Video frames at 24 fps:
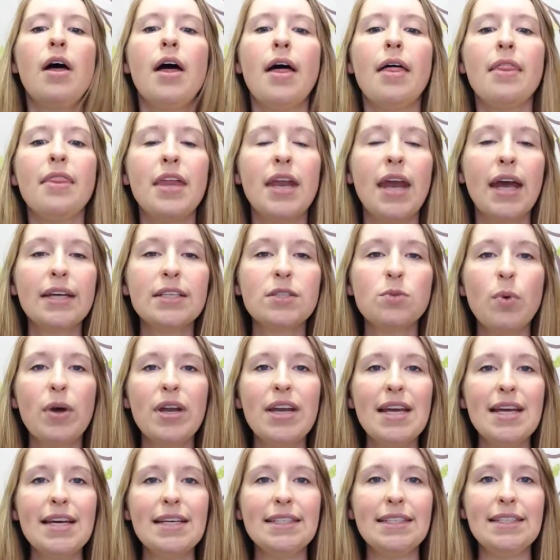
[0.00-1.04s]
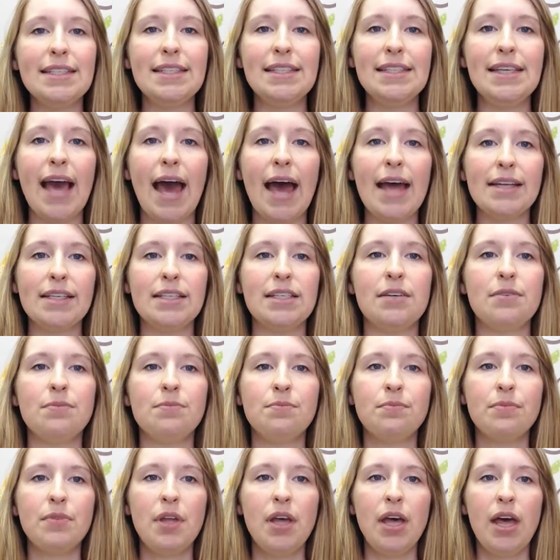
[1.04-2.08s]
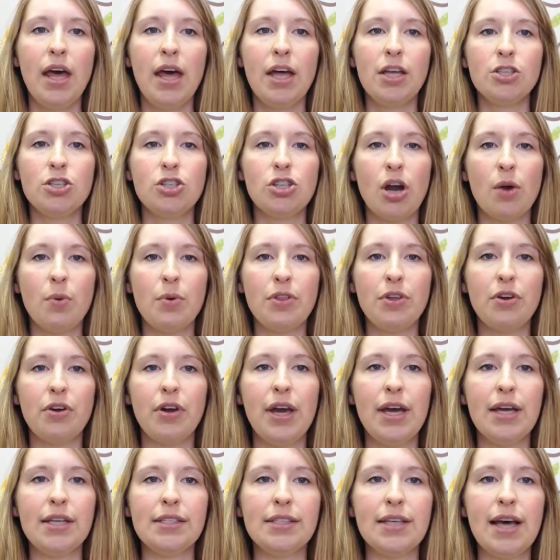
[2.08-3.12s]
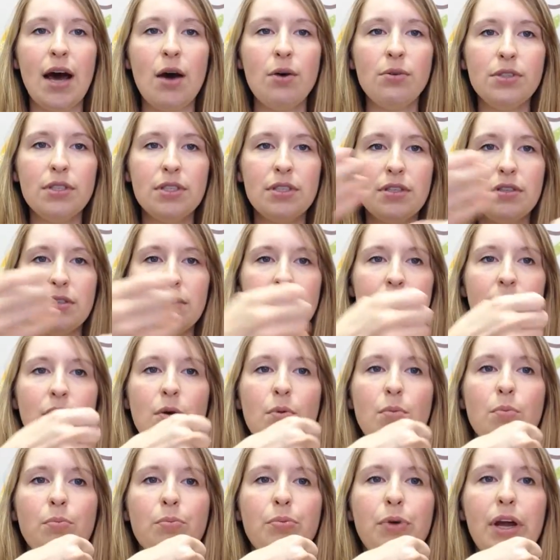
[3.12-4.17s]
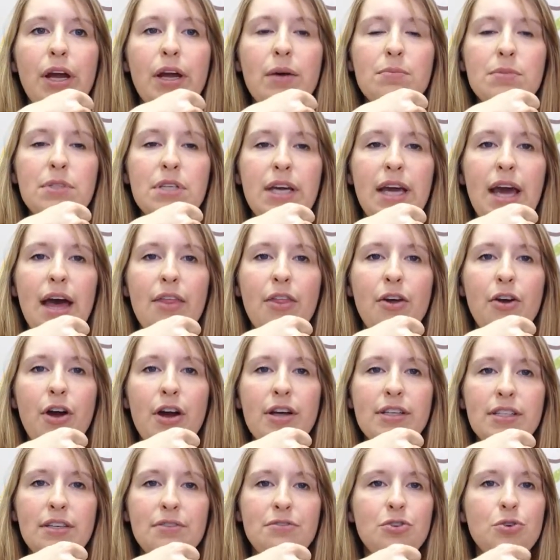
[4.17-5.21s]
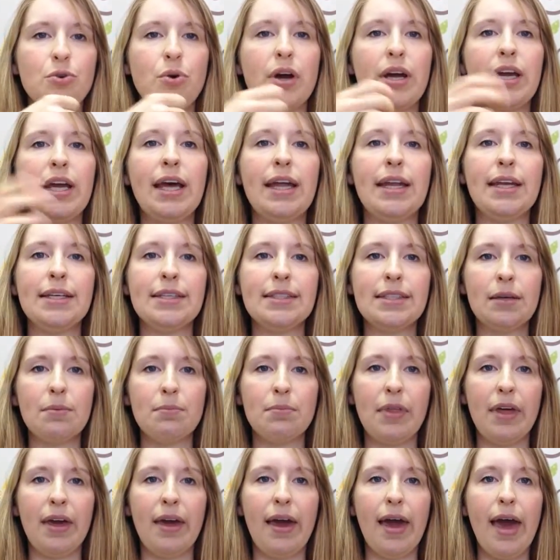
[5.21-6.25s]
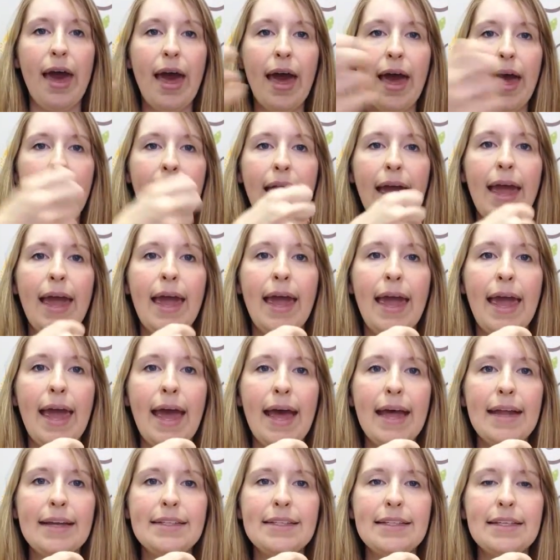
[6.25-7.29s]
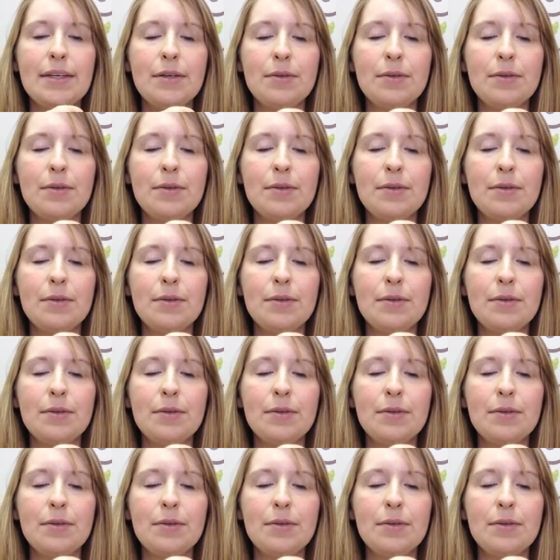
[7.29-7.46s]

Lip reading: The next one is get. Start with your hands out. Bring them together as if you are getting something. Get.